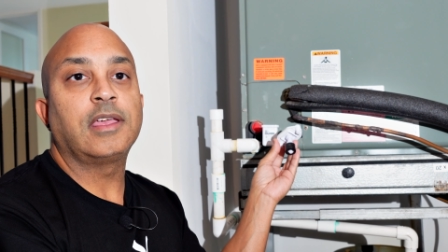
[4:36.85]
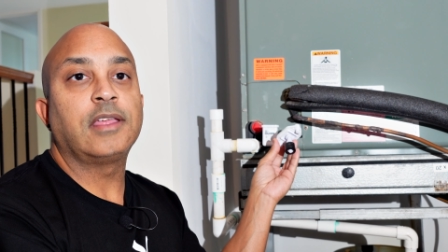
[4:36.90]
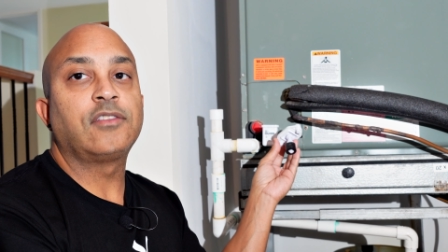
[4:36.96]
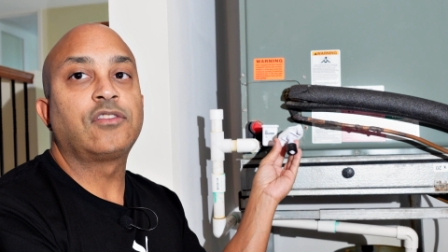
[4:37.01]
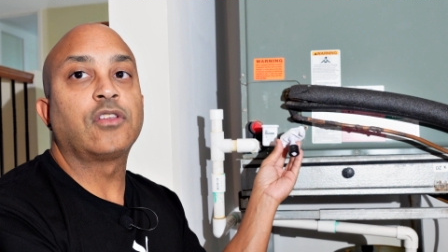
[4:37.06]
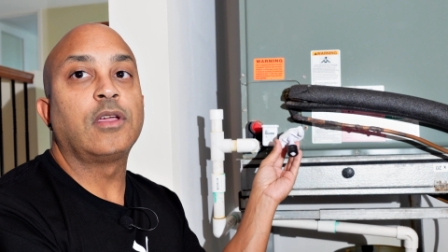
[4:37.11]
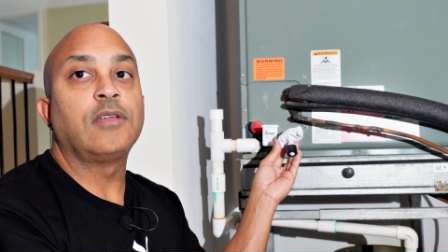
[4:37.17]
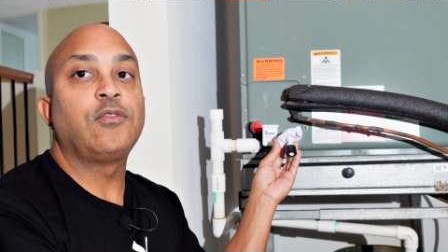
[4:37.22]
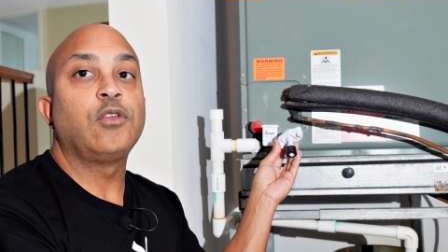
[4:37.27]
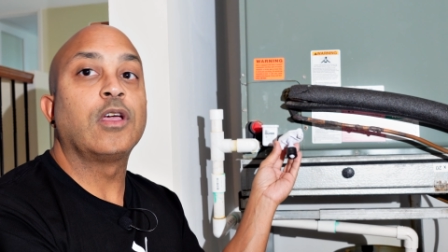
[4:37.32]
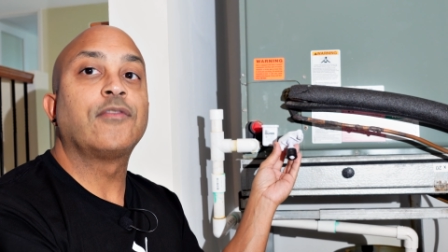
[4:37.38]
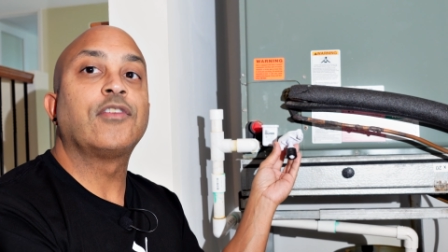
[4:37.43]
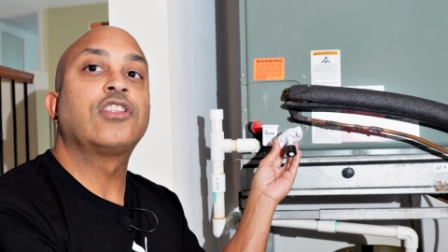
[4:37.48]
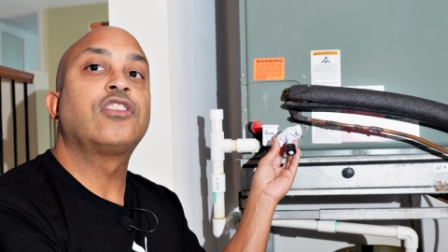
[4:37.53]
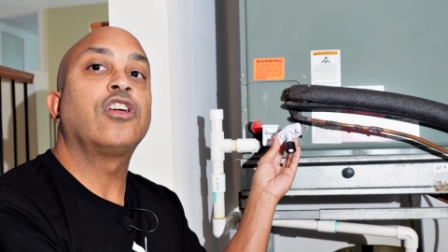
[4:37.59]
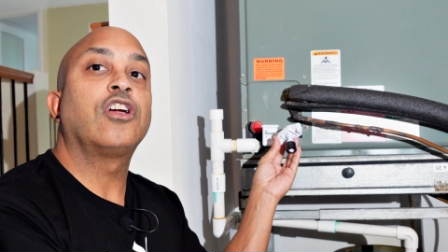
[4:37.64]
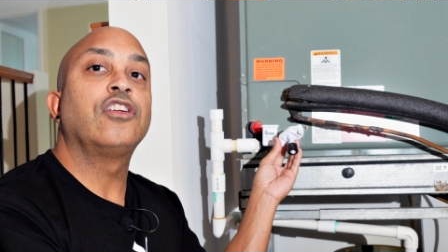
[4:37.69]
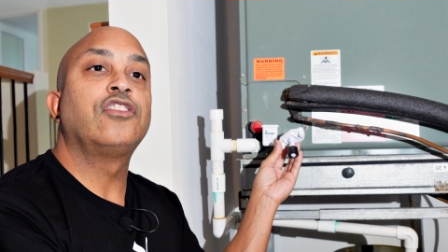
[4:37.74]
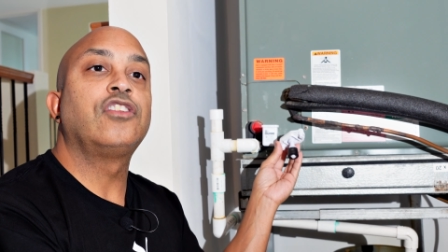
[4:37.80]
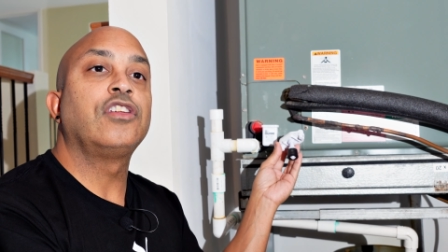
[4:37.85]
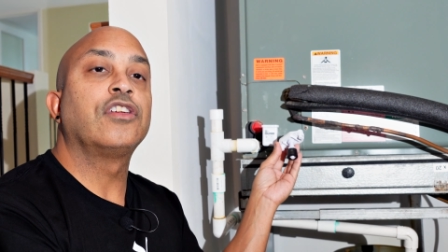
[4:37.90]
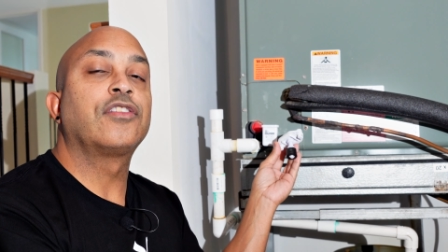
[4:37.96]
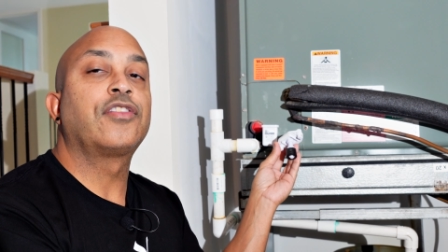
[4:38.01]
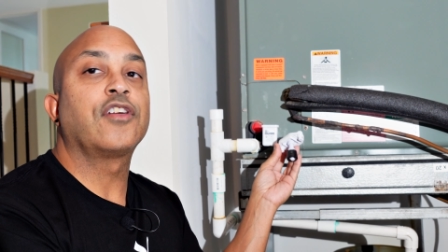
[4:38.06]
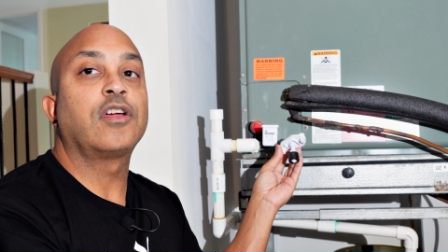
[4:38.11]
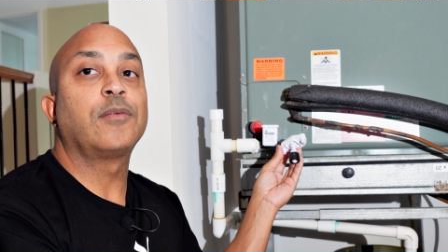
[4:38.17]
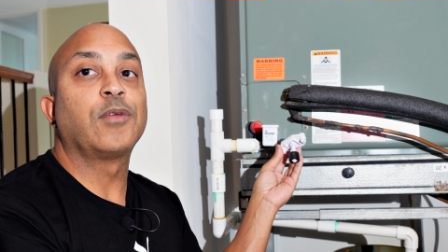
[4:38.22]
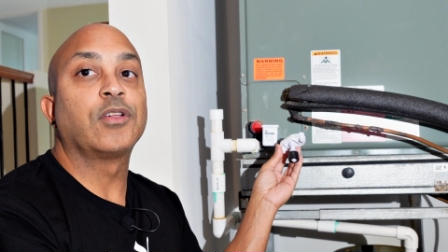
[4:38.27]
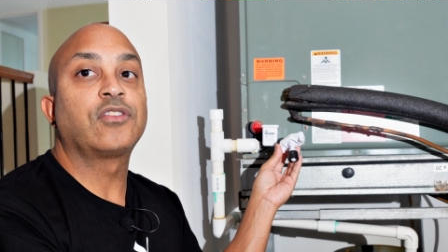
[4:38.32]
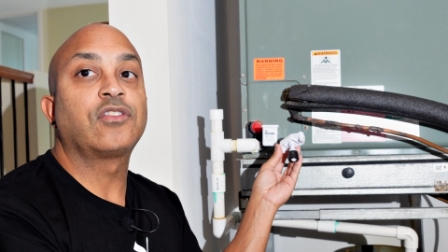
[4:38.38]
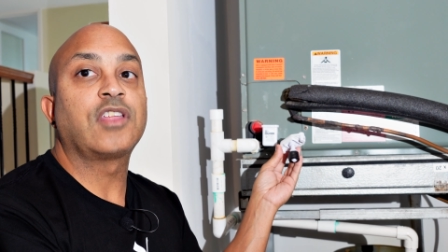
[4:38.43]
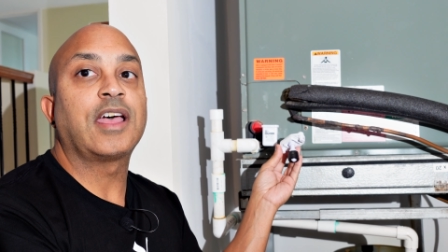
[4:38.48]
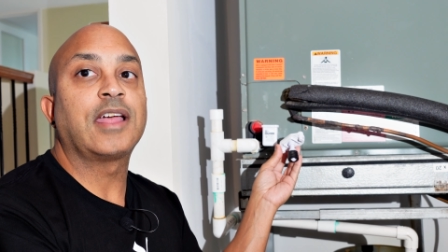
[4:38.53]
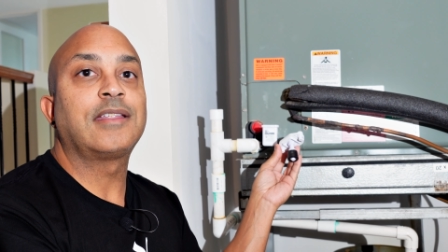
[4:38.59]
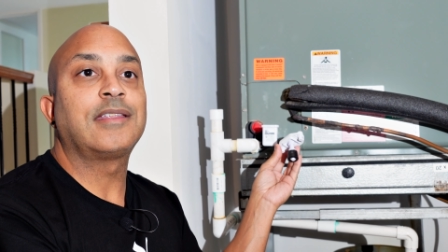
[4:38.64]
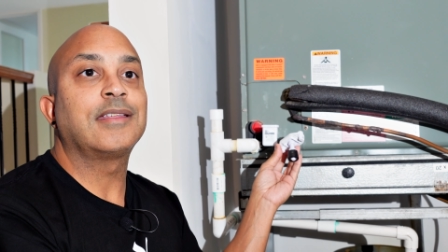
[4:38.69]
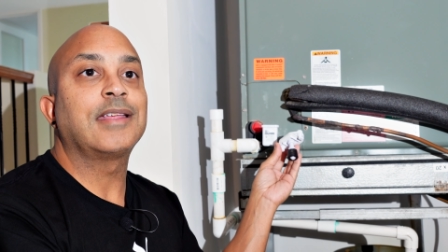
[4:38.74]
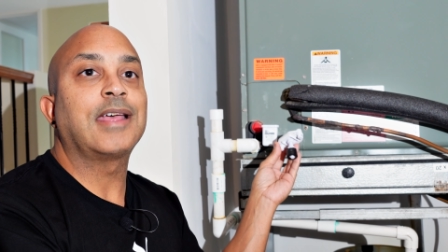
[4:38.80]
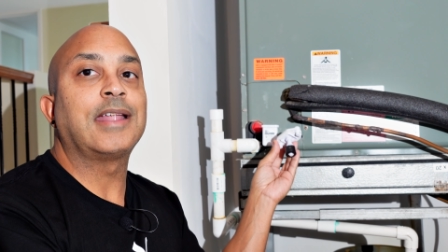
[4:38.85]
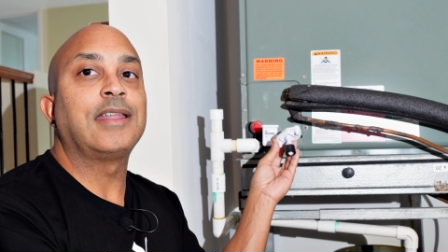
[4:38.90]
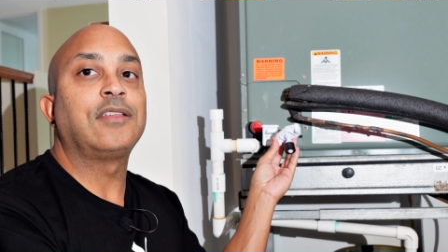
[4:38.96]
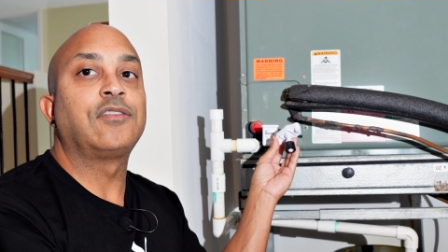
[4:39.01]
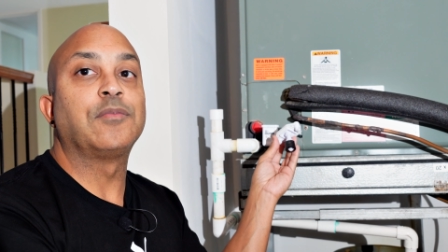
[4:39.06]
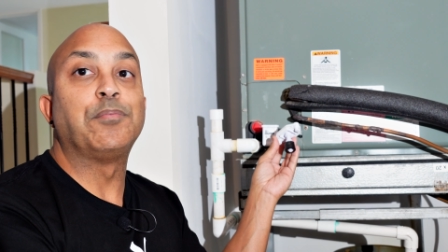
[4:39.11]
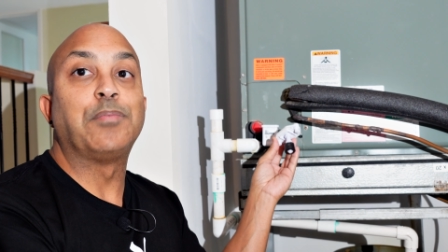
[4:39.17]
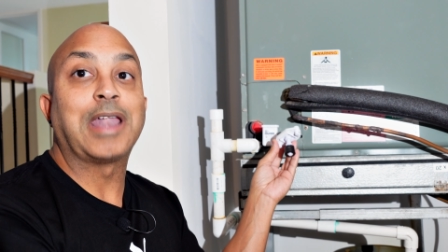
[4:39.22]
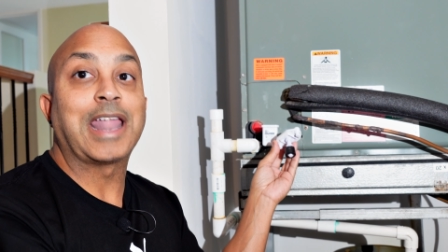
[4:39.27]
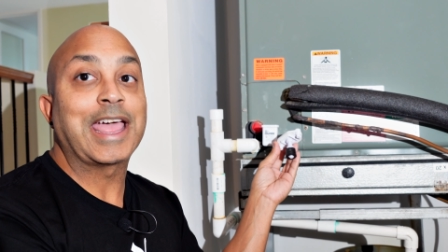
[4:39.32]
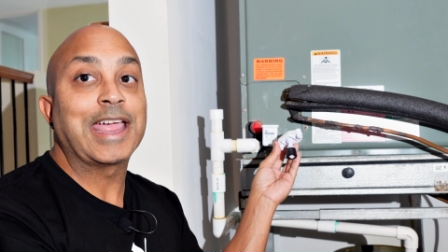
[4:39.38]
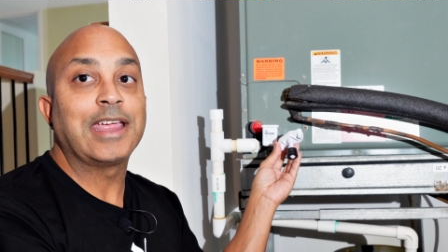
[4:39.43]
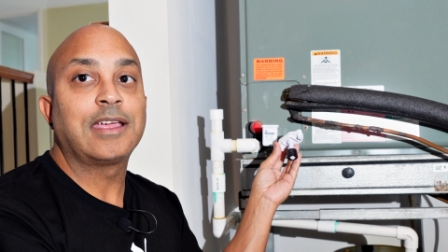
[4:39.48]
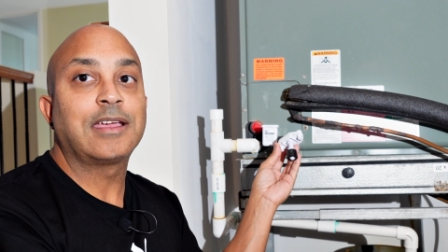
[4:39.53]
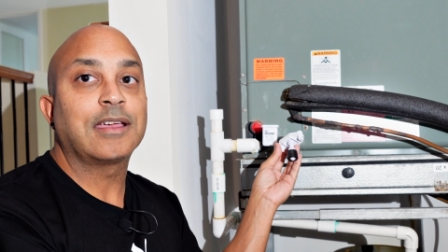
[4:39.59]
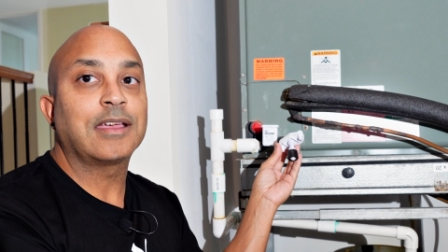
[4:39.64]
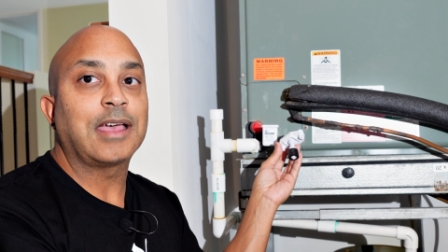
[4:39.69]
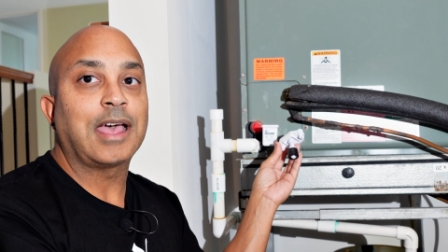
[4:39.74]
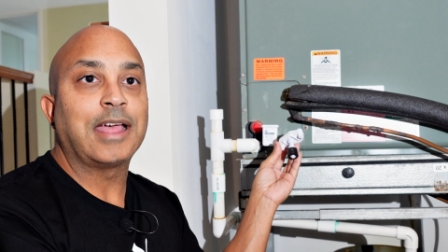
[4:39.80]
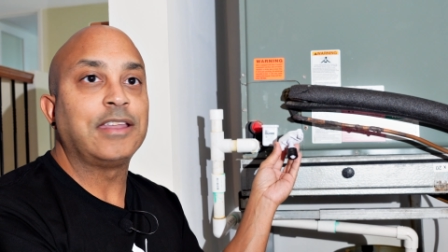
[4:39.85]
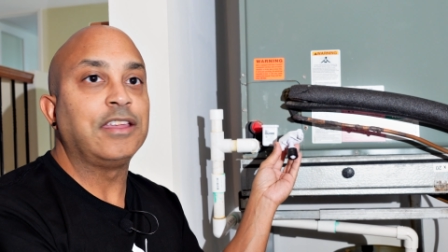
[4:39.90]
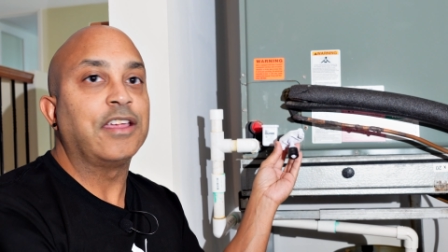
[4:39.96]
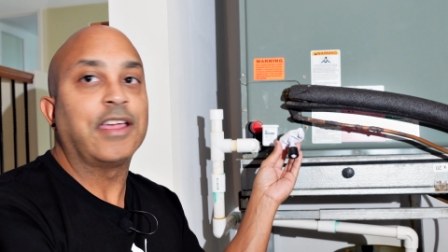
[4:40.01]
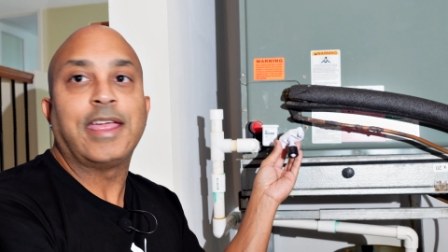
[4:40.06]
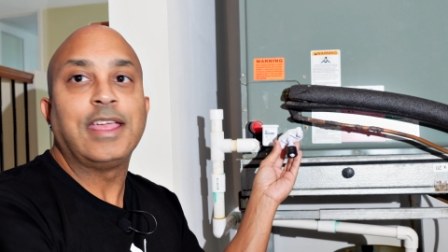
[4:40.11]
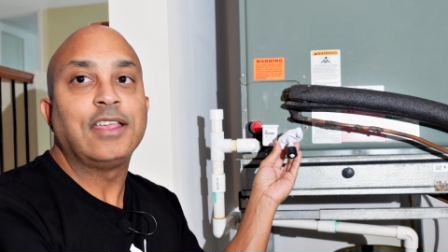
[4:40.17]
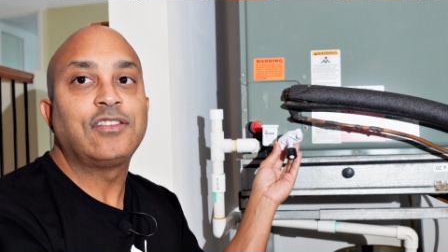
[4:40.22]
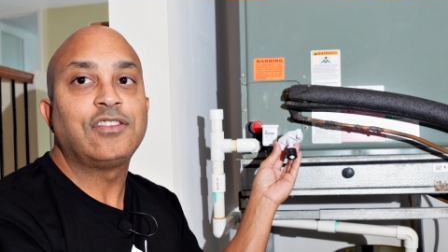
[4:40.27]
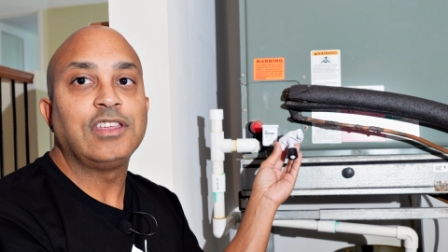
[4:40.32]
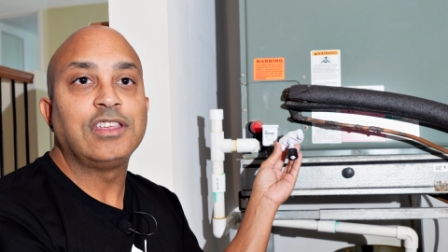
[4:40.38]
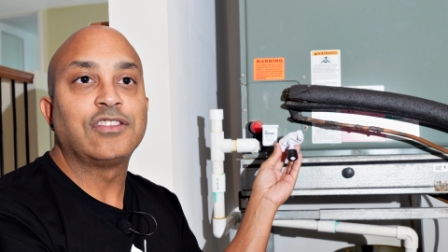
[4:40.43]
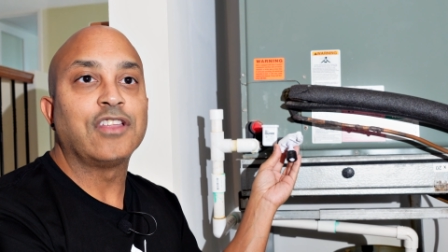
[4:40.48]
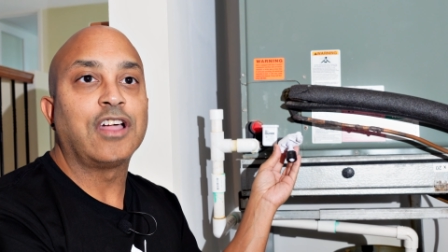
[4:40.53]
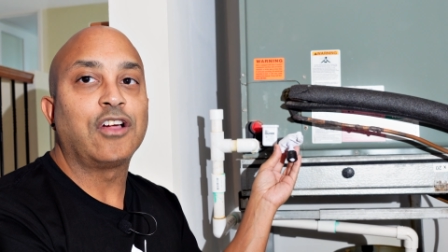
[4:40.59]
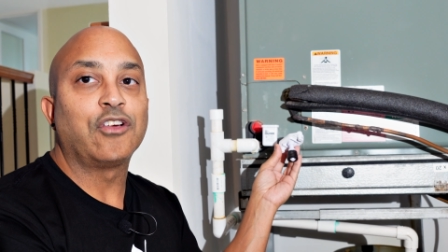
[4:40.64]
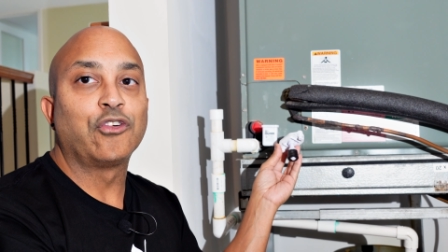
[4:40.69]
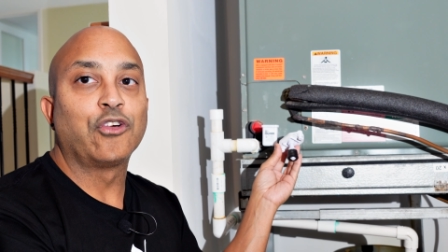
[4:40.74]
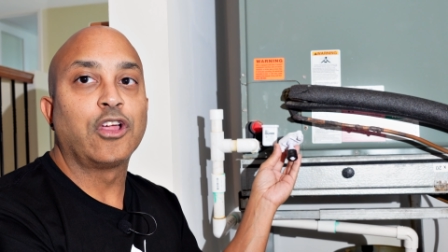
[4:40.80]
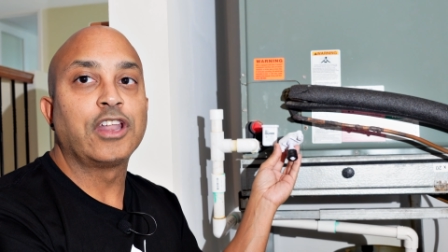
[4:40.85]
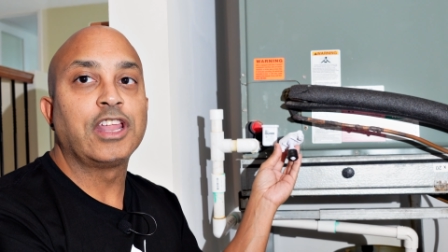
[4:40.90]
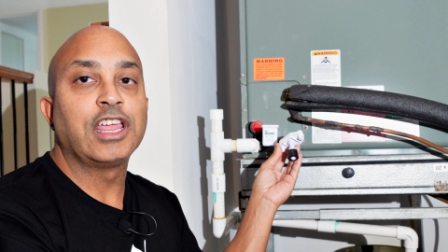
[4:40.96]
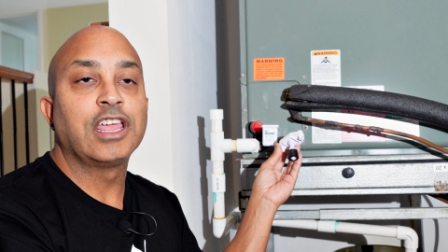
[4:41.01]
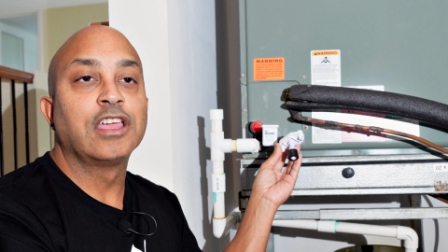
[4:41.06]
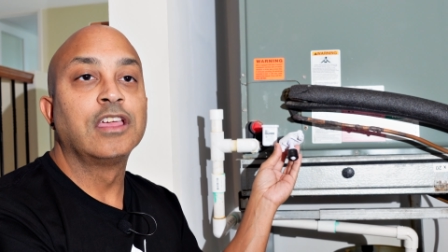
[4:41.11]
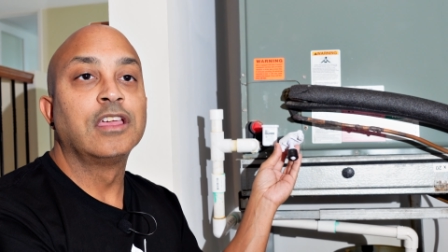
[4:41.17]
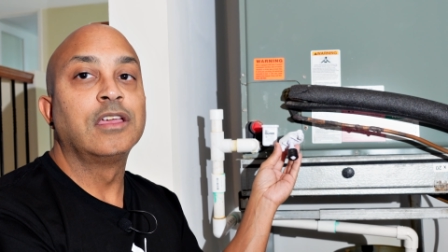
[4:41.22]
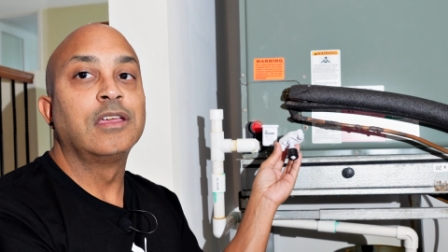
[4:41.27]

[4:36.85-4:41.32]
so if you ever turn to your thermostat and it's blank and your AC is not running,